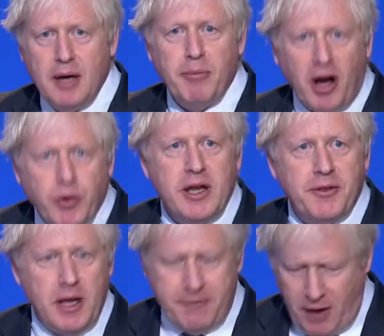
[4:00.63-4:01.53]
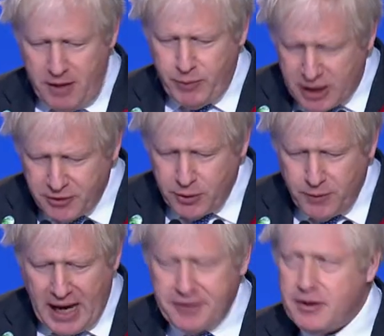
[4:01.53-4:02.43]
By 2035, we can do
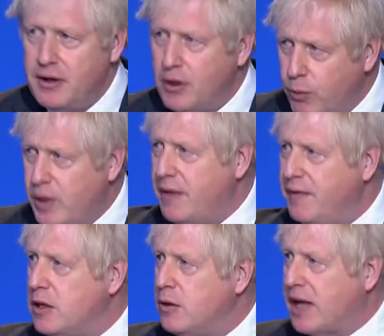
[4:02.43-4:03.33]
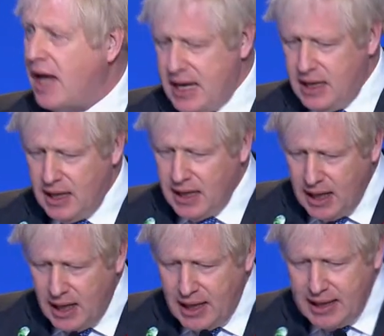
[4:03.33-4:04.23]
that. We in the
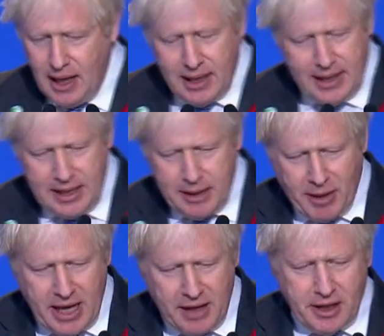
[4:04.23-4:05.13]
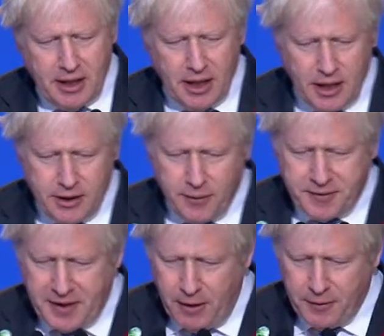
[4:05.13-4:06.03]
UK are, leading by ending new
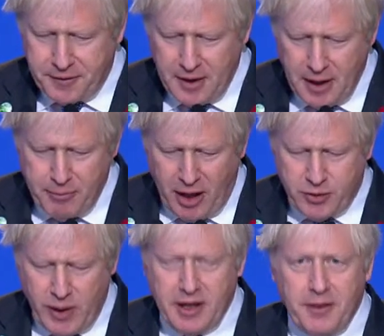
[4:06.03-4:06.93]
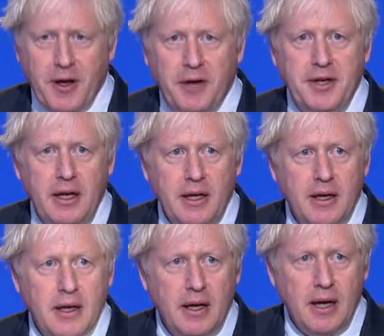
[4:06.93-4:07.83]
sales by 2030.
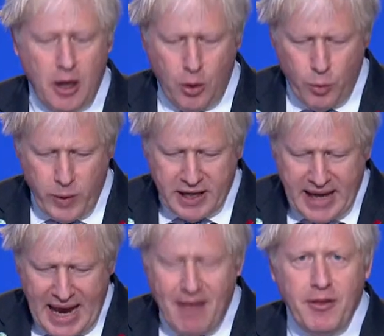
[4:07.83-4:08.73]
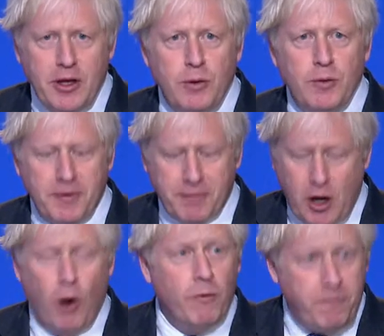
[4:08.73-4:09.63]
We can end the use of
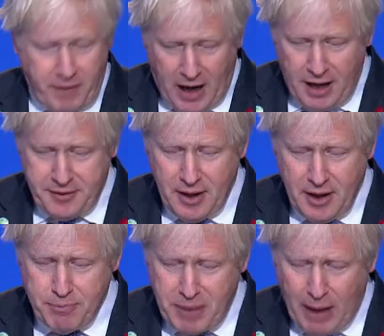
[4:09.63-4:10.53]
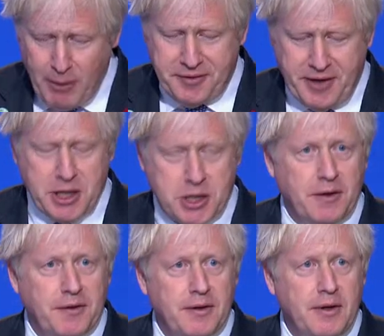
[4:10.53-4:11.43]
coal-fired power
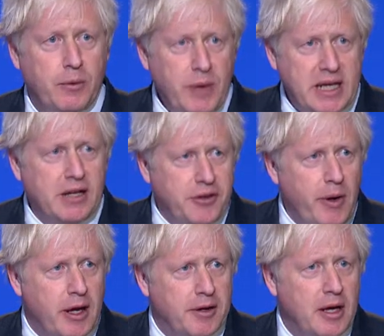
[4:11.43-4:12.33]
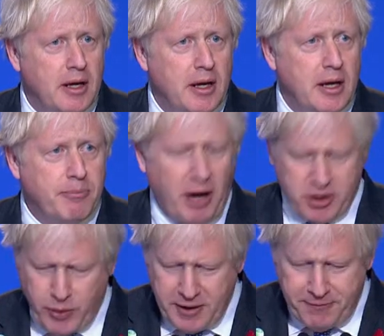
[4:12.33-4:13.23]
stations. We can do it. By
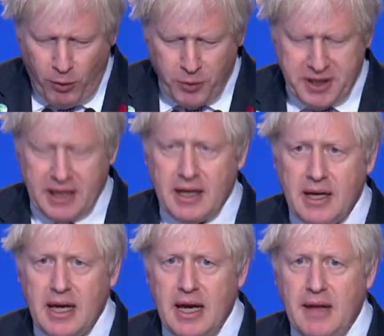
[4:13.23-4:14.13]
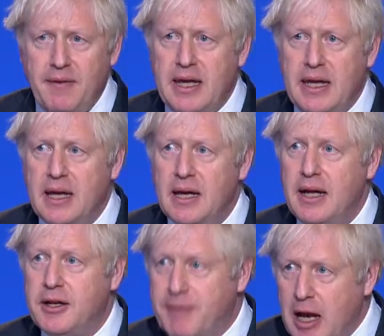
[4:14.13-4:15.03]
2040 in
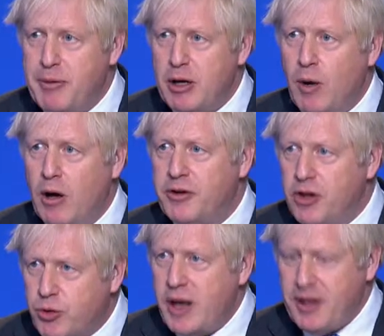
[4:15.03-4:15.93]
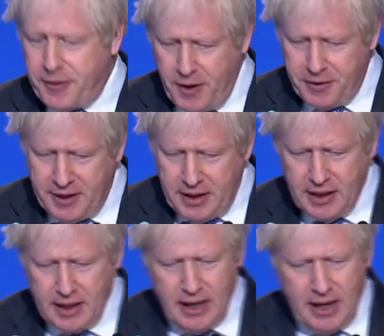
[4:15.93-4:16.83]
the developing world, 2030
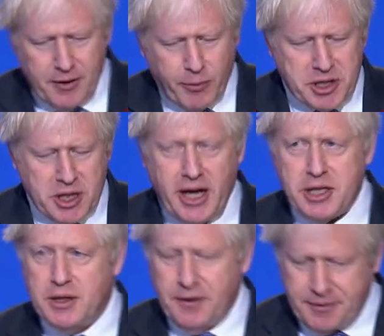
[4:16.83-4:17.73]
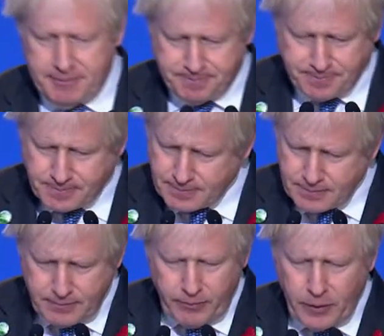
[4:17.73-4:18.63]
in the richer nations.
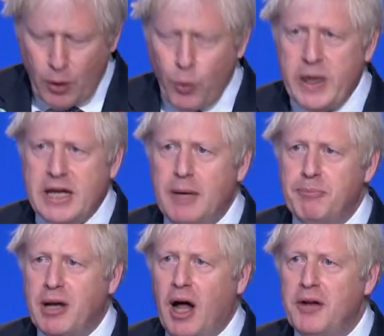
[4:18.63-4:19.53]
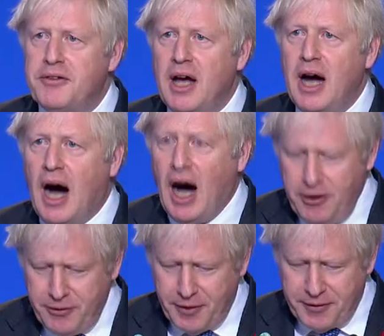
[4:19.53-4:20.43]
We can plant
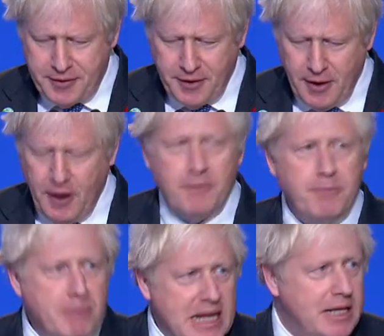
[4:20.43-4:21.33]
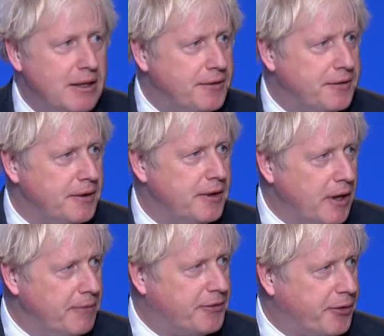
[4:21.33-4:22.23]
hundreds of millions
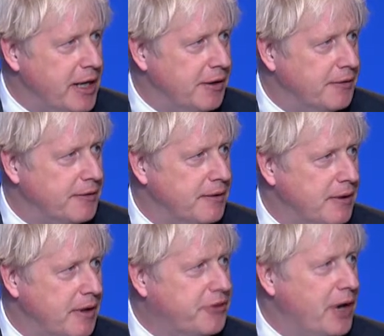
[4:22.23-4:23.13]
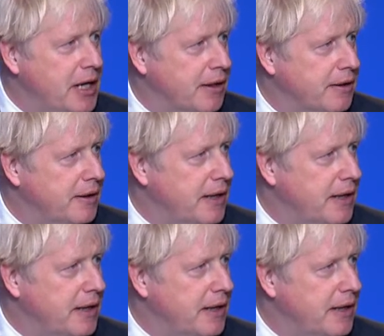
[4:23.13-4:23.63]
of trees, a trillion.